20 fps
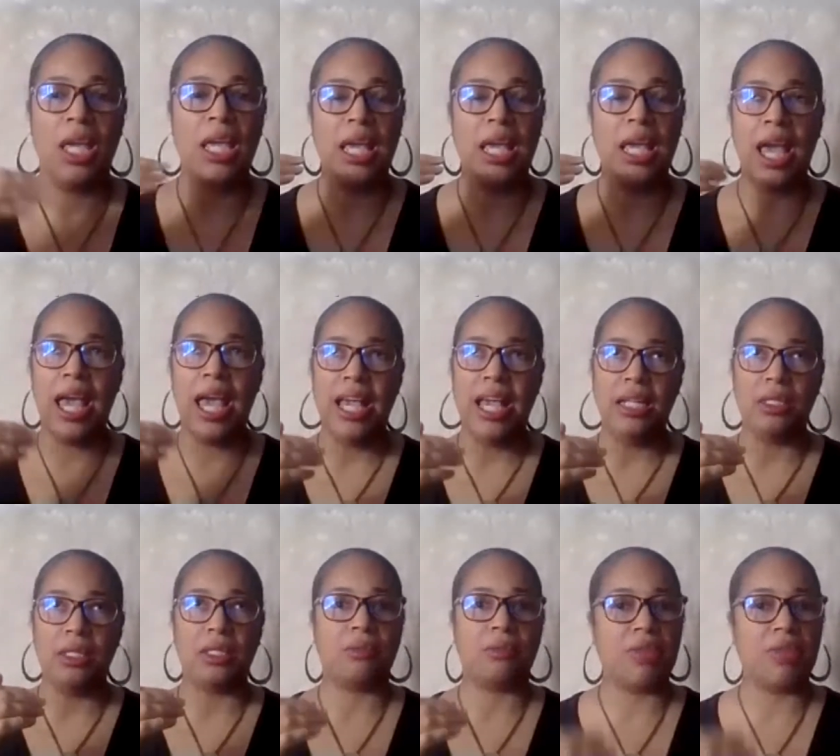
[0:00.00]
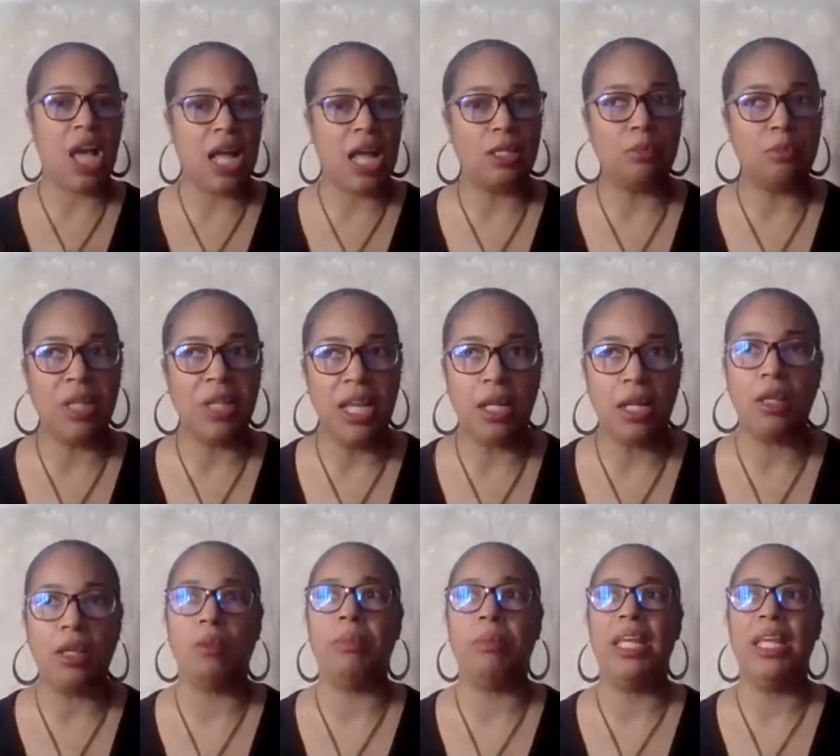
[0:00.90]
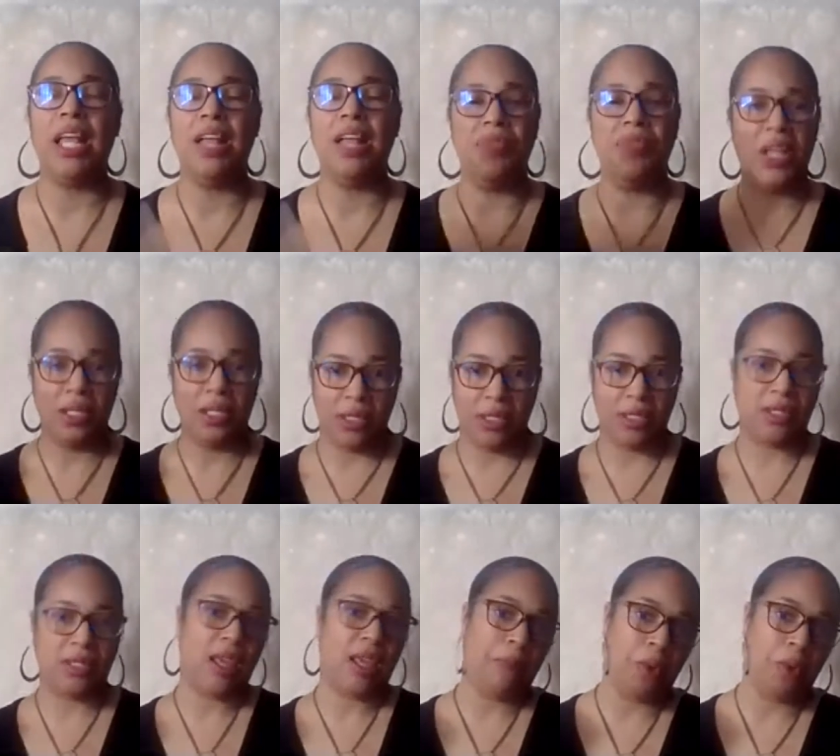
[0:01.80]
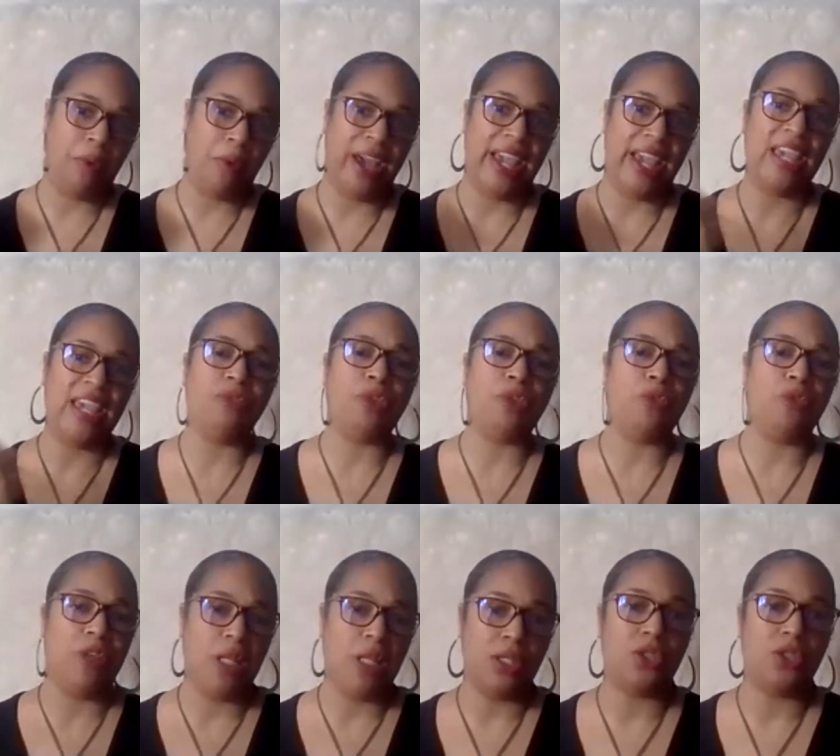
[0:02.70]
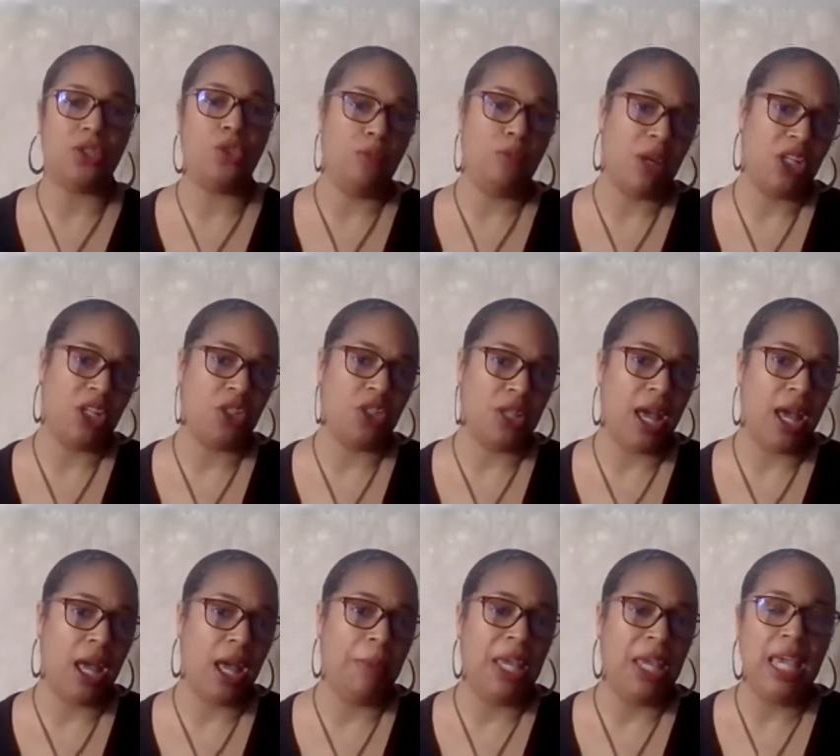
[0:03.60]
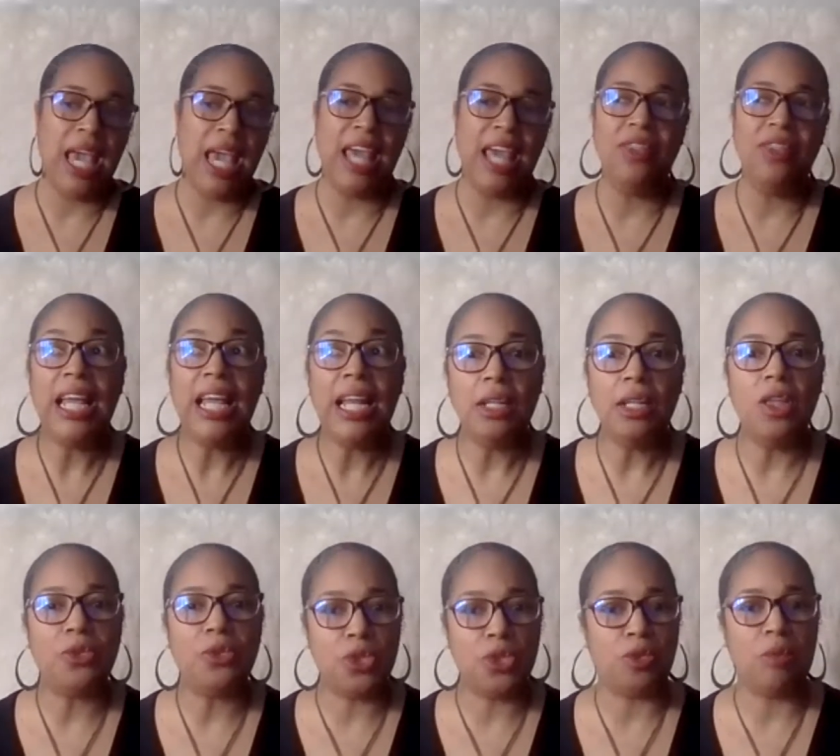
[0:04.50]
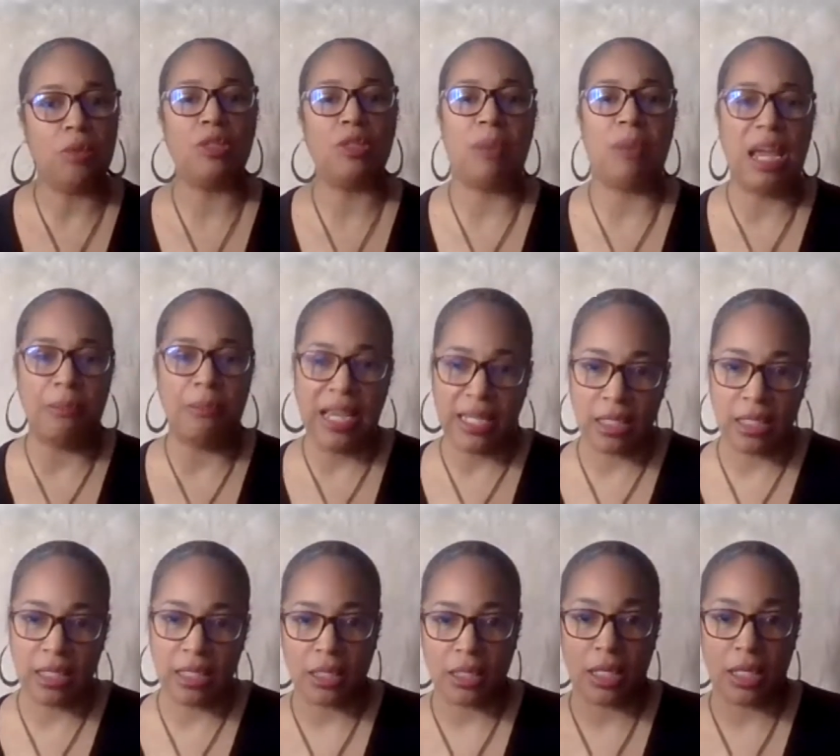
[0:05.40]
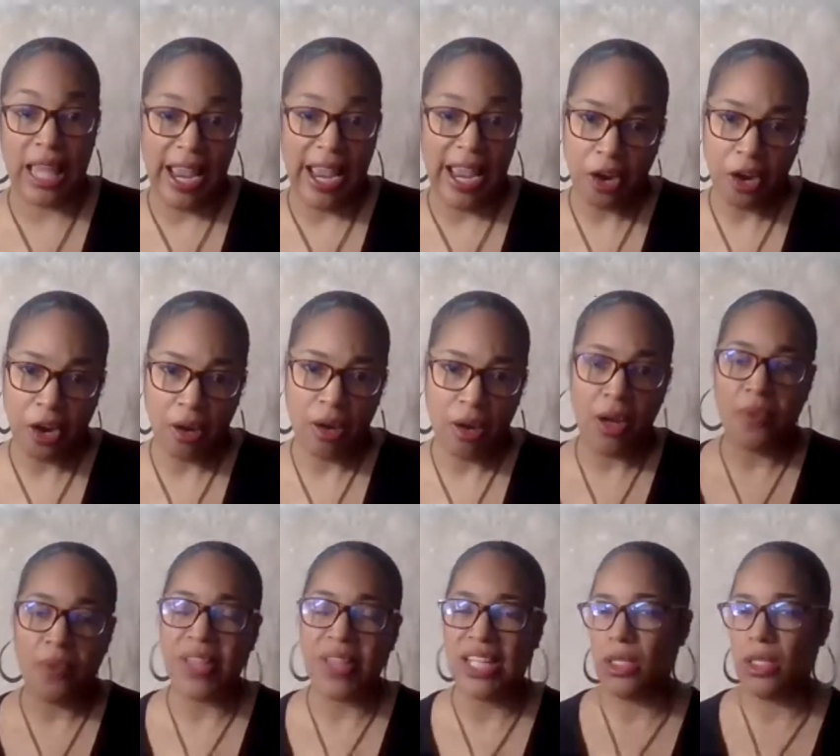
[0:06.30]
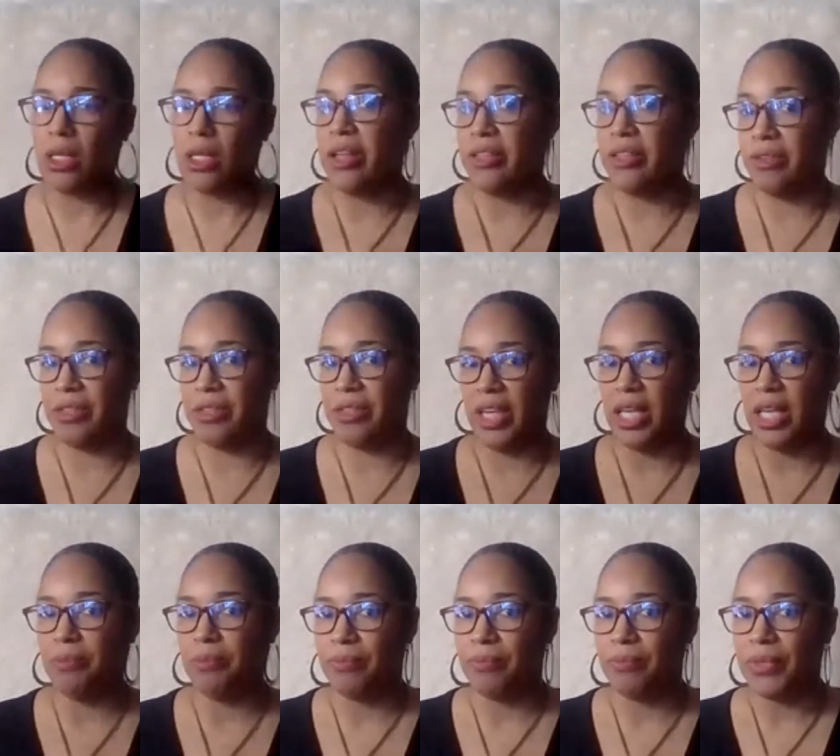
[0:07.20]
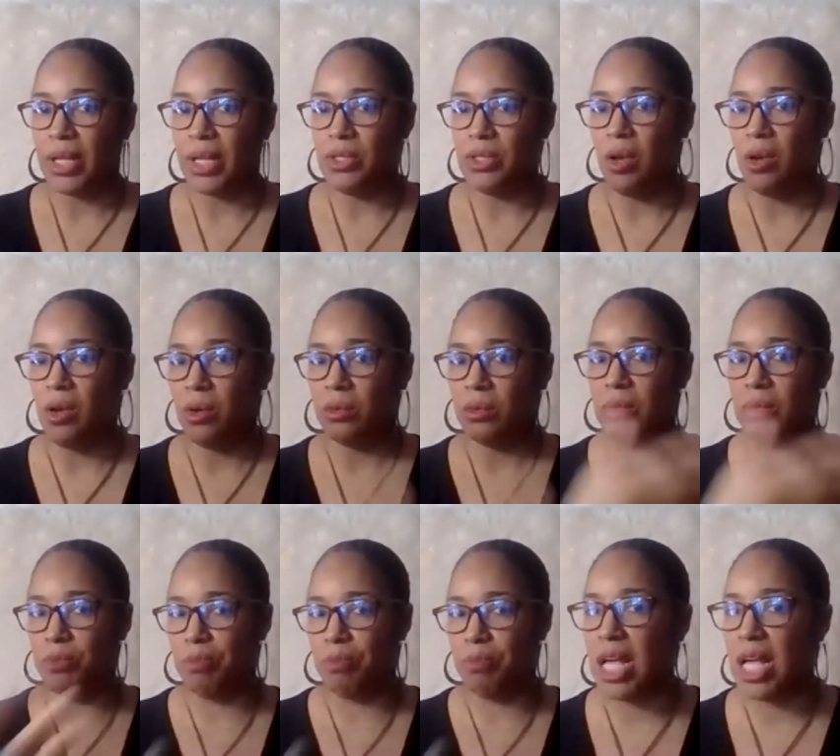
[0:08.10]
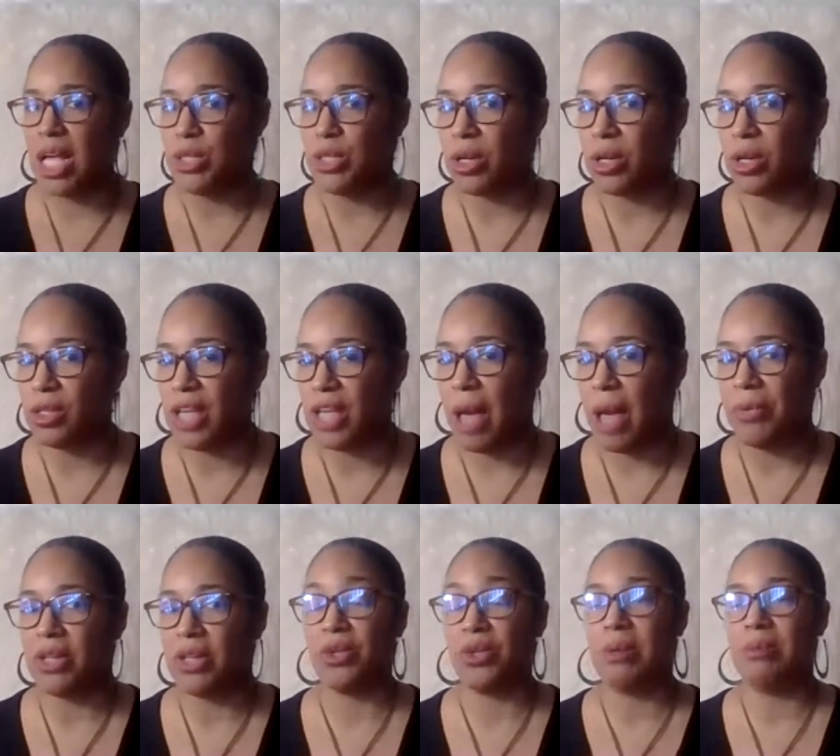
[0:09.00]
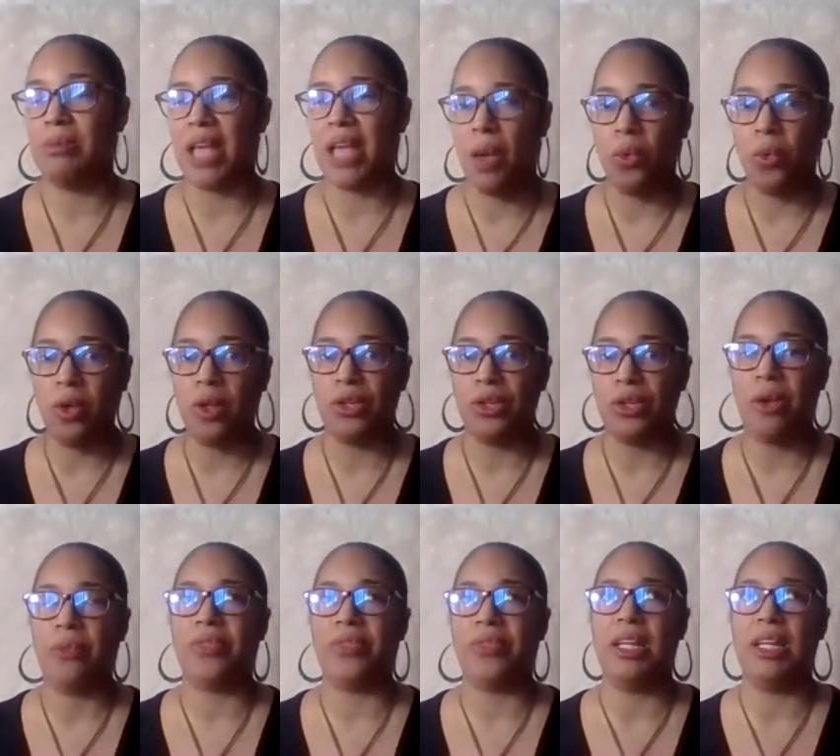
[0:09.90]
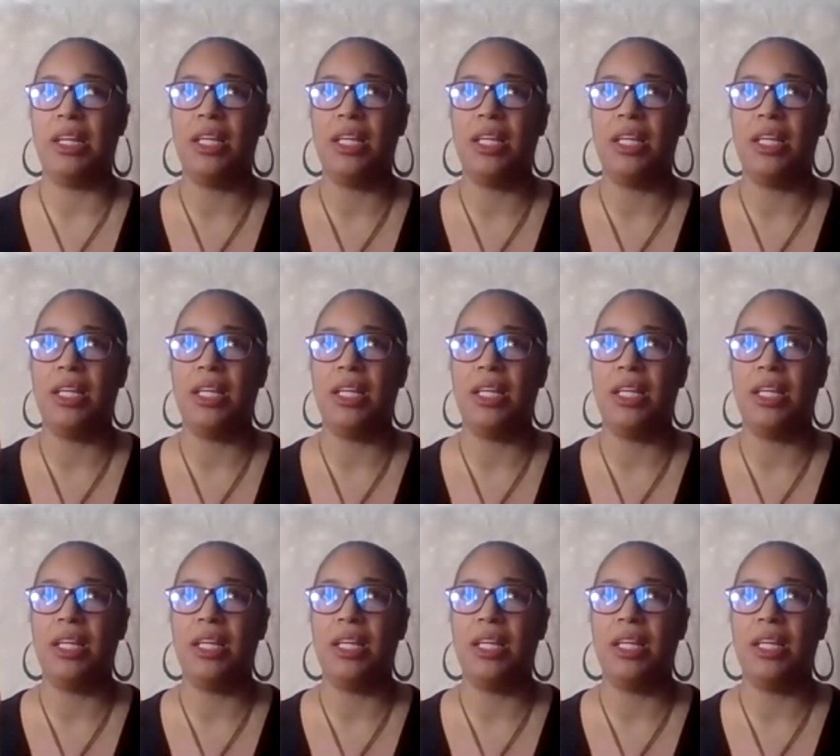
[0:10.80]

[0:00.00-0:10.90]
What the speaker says: and contemplate a little bit and then step away if you feel it's too much time. And then those dreams might make sense later. That's another thing. So because we're on the topic of dreams, I will note that